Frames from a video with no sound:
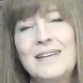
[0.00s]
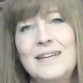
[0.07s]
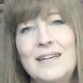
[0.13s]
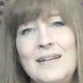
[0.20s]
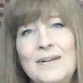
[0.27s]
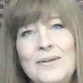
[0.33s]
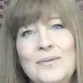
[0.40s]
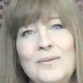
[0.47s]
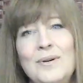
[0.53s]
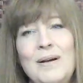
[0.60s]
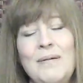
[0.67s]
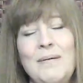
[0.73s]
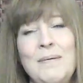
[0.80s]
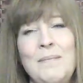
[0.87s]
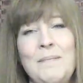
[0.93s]
You know,
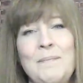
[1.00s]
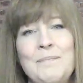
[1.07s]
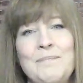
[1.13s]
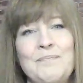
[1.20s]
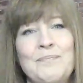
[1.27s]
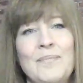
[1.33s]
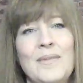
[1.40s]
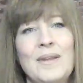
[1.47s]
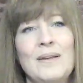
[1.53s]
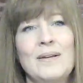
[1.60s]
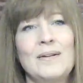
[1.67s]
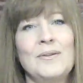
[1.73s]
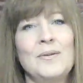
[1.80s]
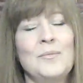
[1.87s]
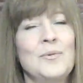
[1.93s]
um, no